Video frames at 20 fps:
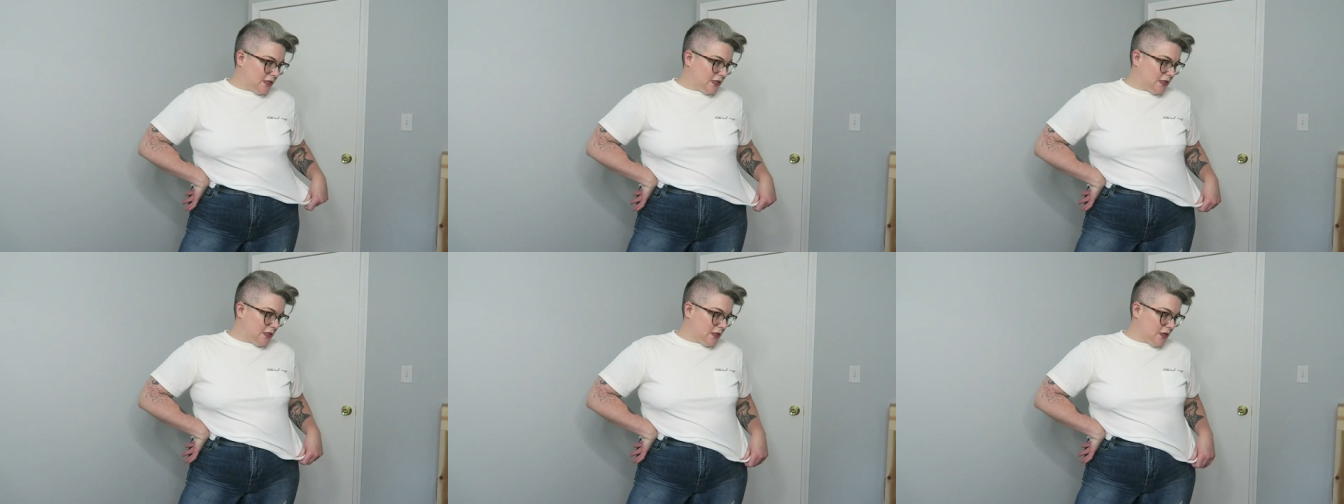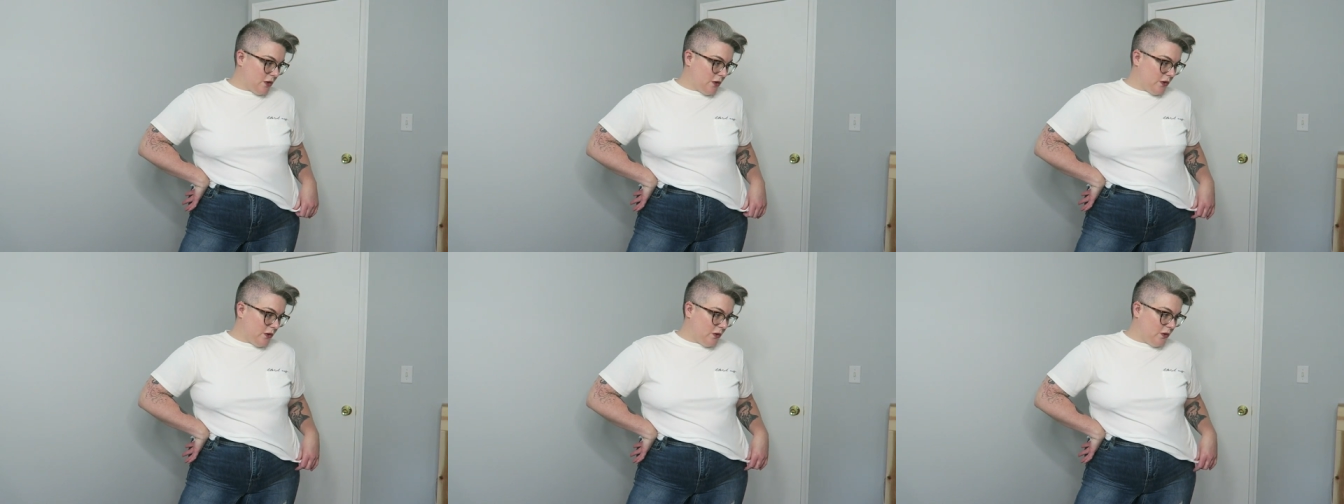
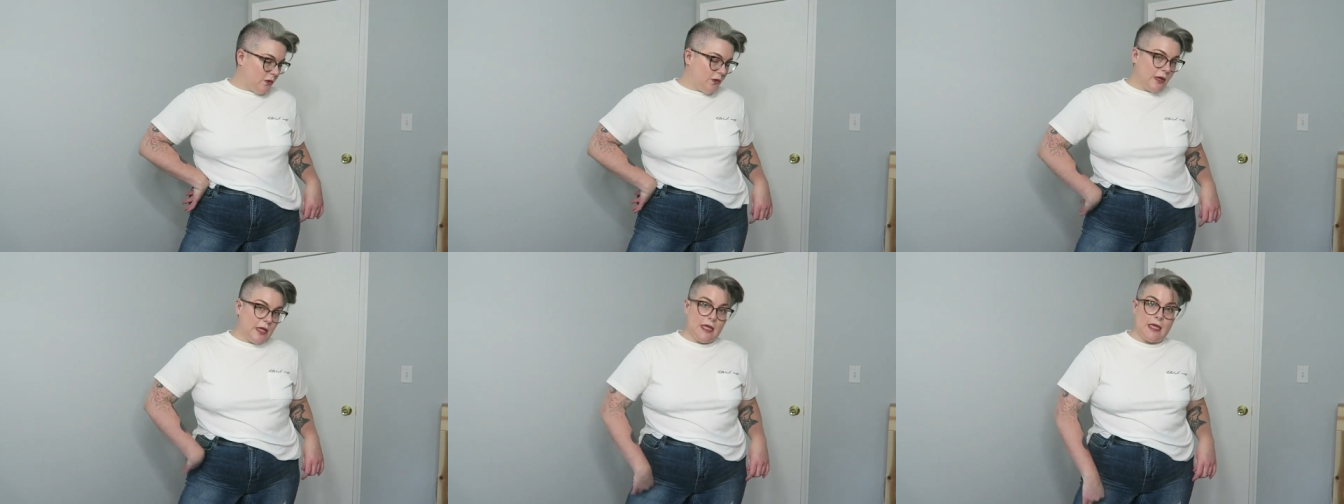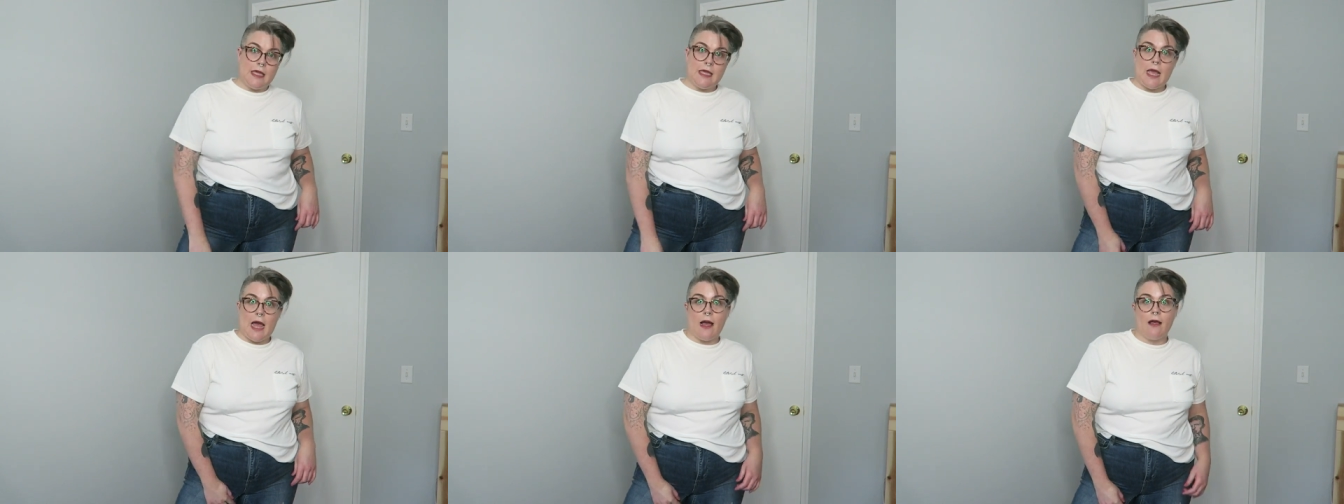so
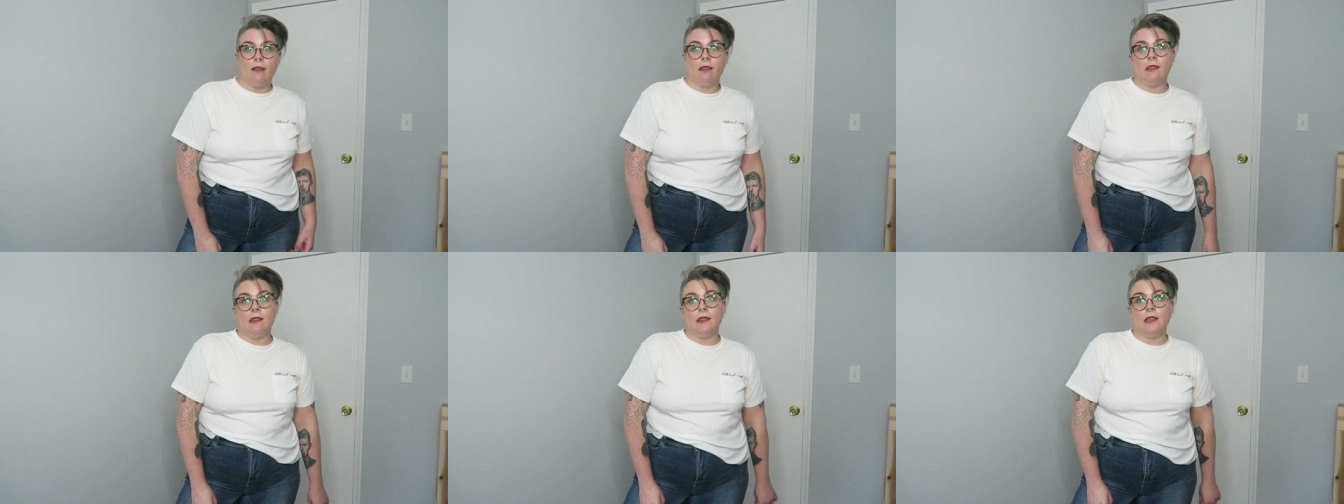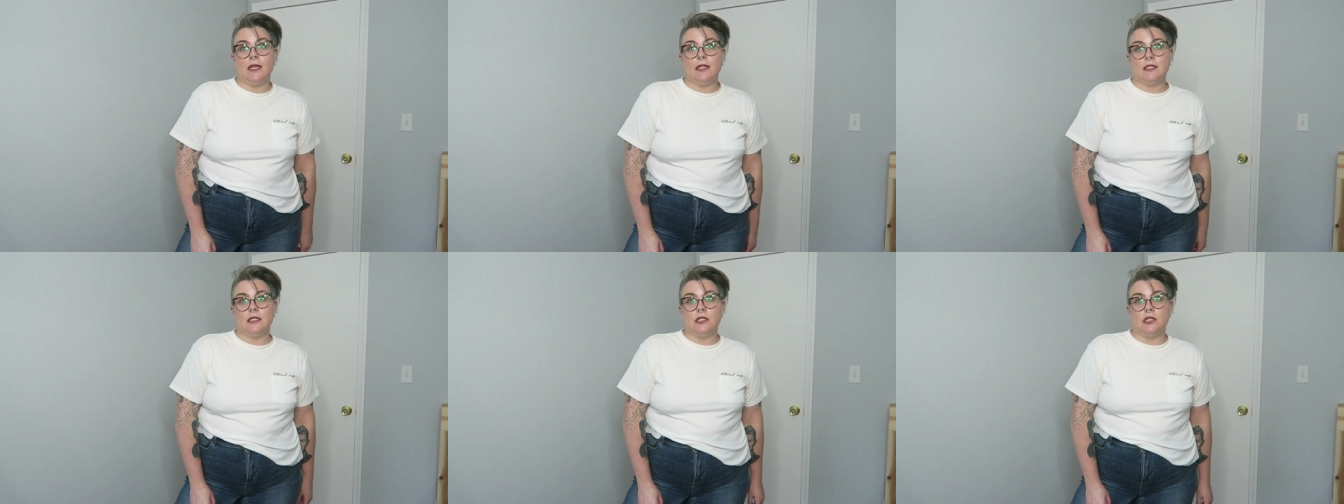yeah
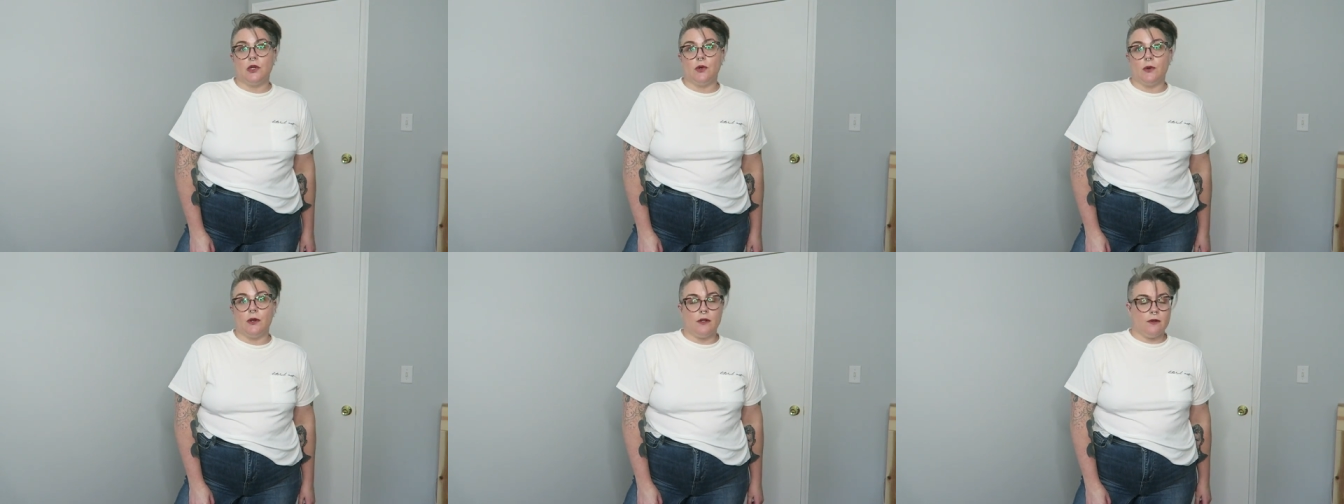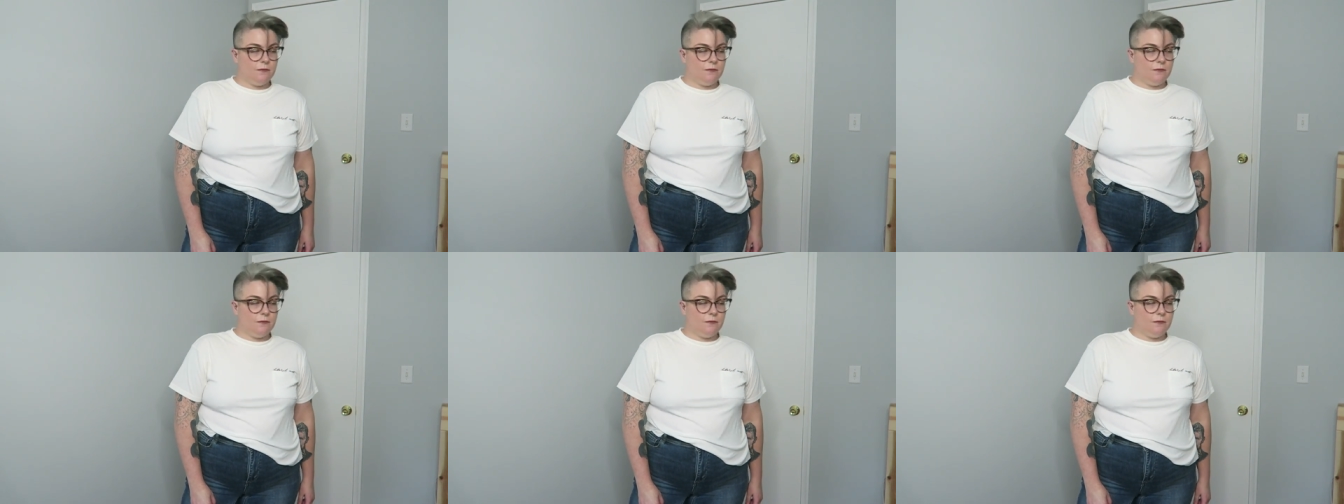let's do